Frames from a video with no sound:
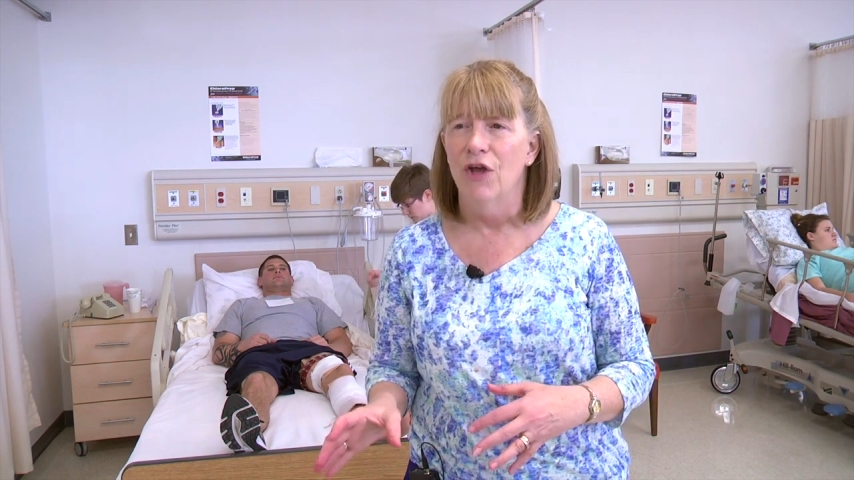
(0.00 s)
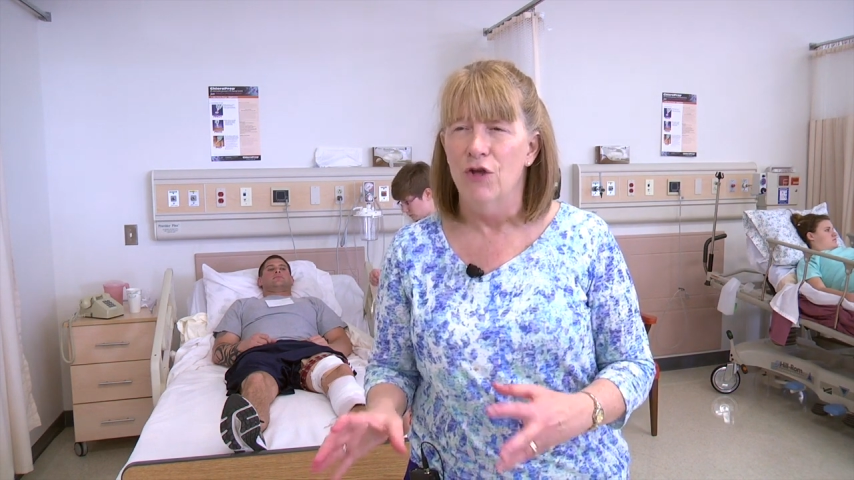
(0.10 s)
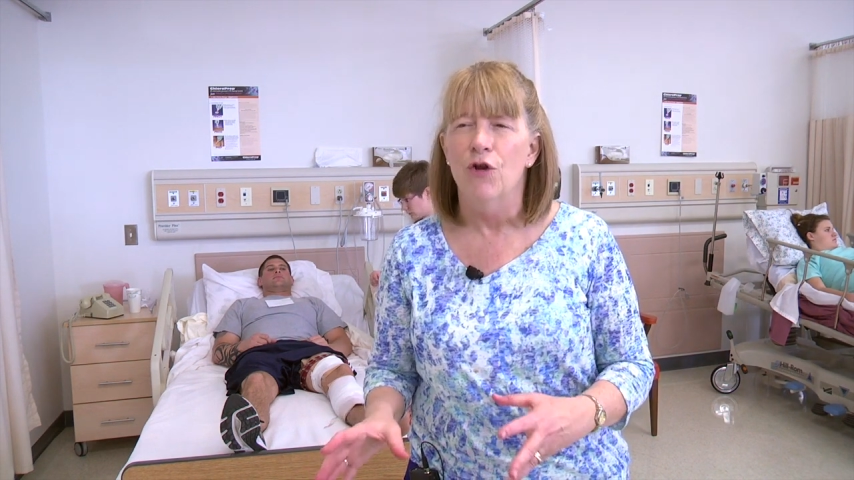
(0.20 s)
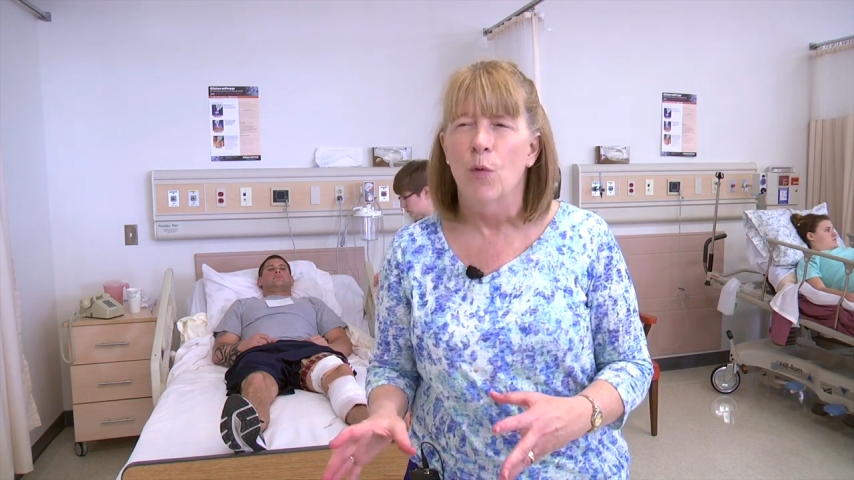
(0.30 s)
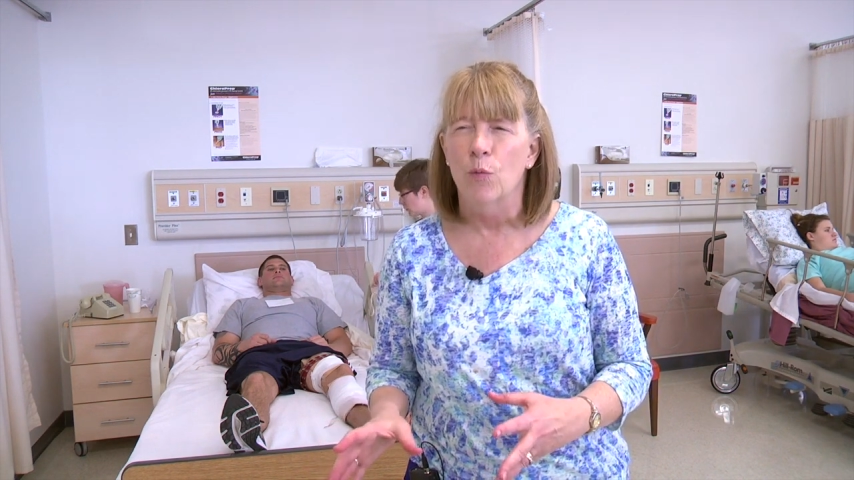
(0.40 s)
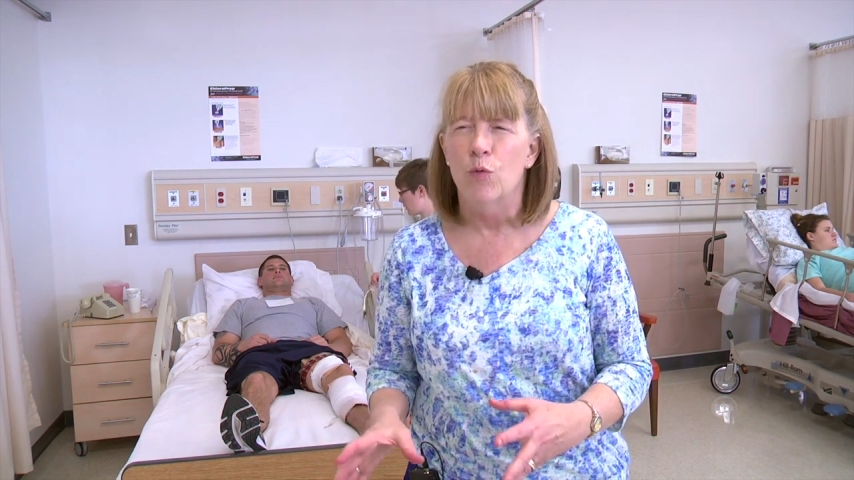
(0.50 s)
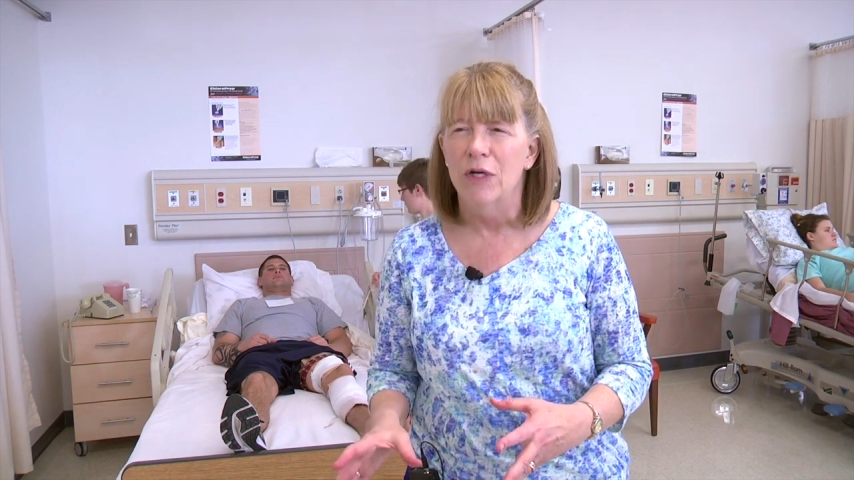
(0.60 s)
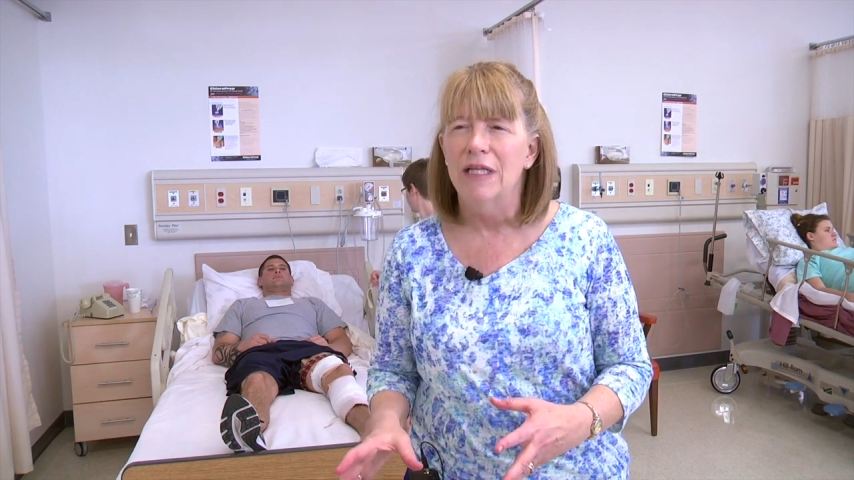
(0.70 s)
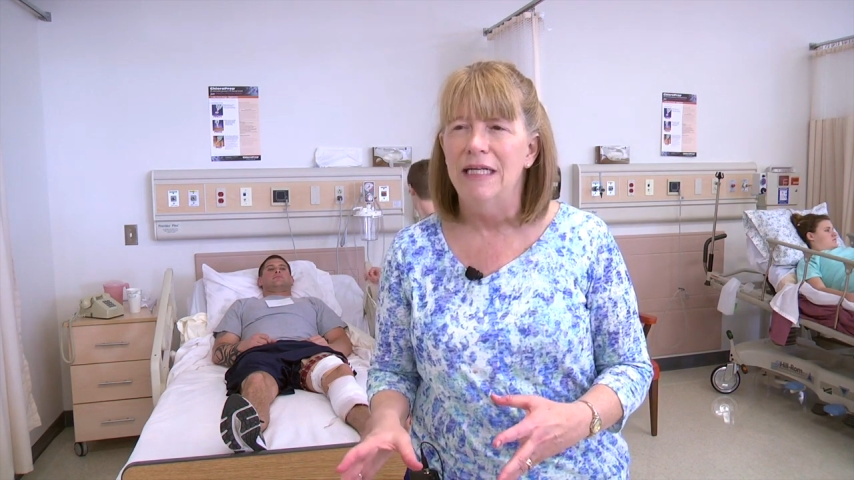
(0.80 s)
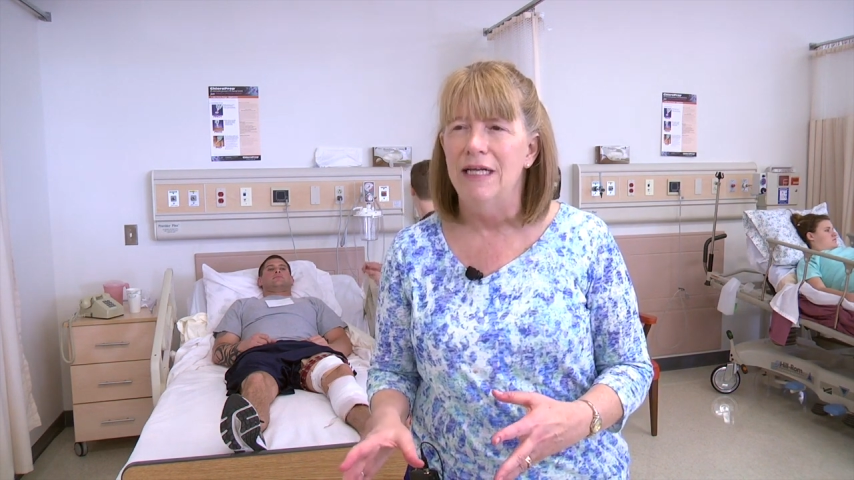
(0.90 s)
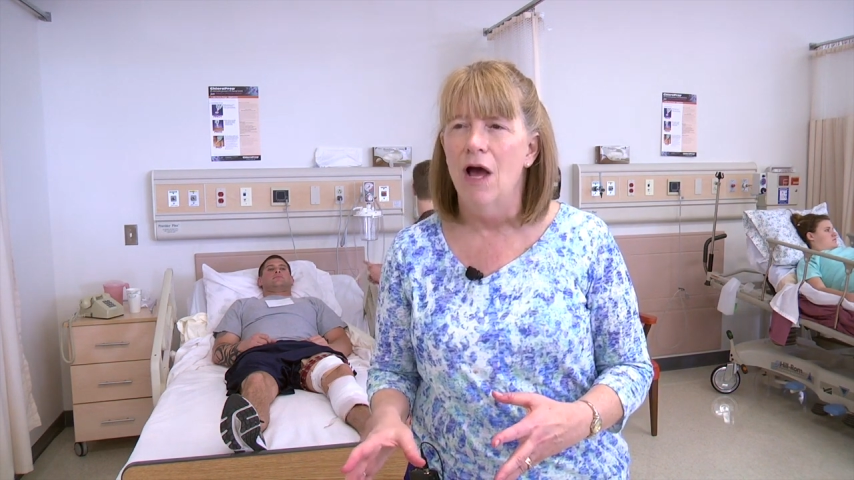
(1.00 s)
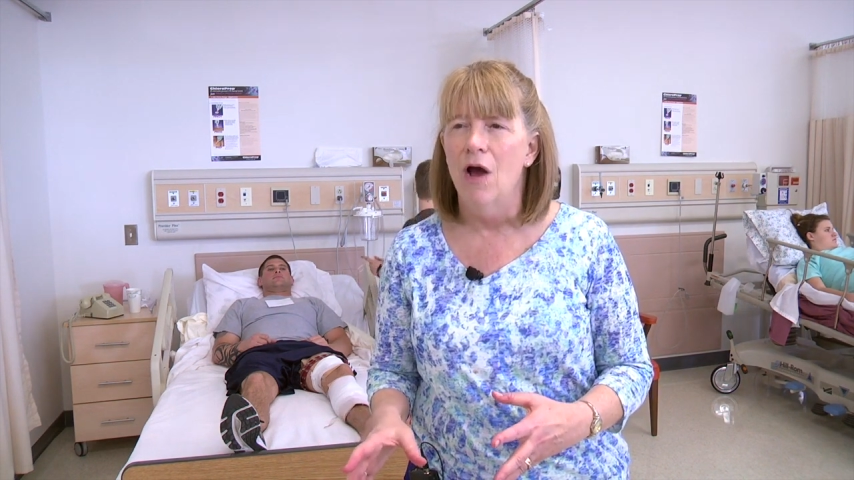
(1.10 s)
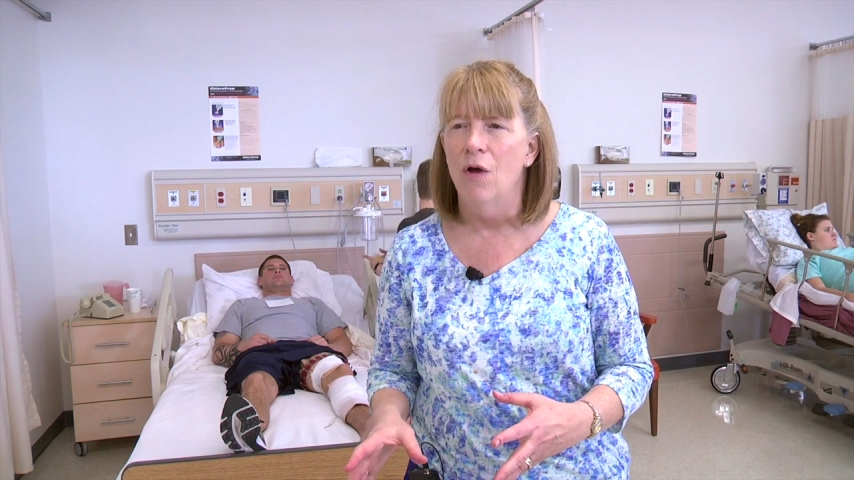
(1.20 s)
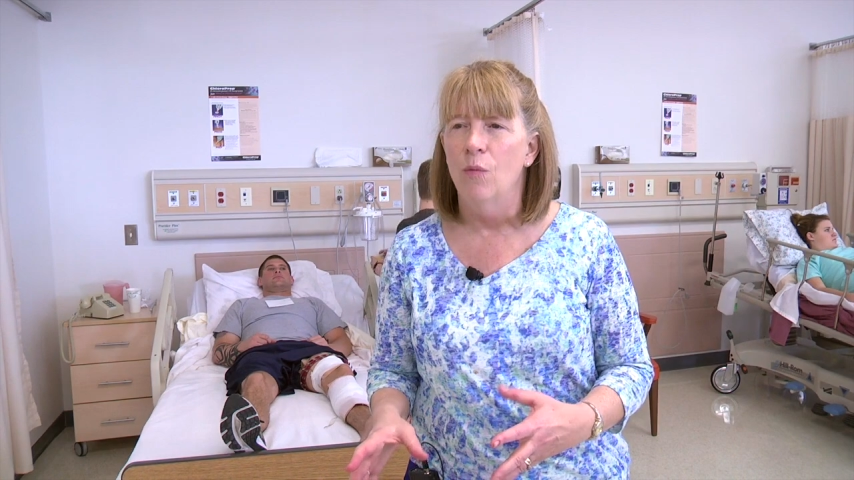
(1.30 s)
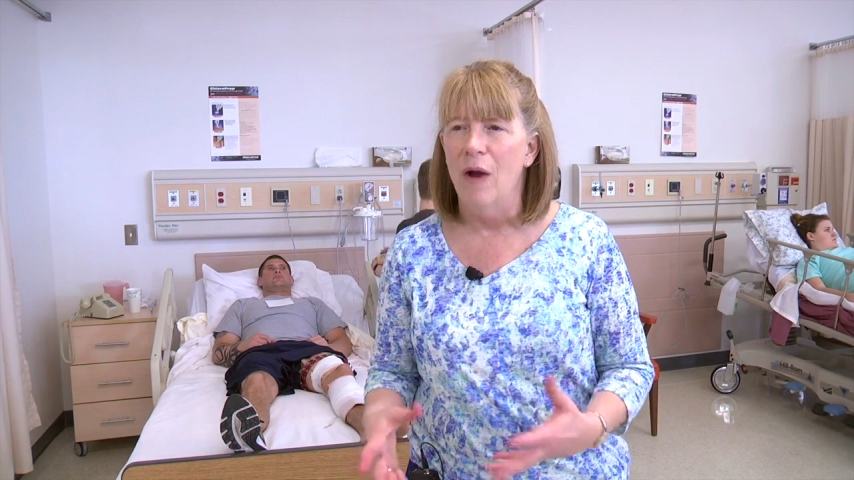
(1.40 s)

you don't really know